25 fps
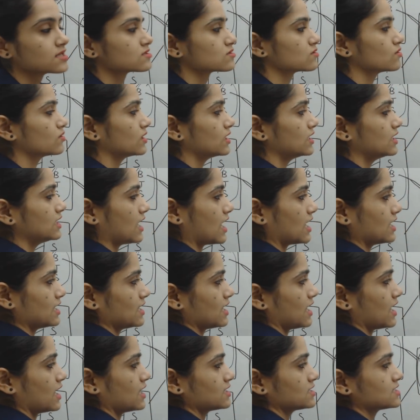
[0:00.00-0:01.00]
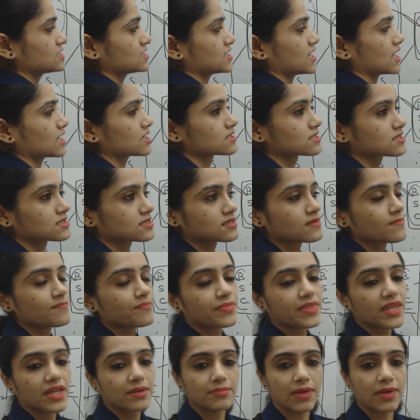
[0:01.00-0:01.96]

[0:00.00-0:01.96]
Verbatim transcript: So EIR checks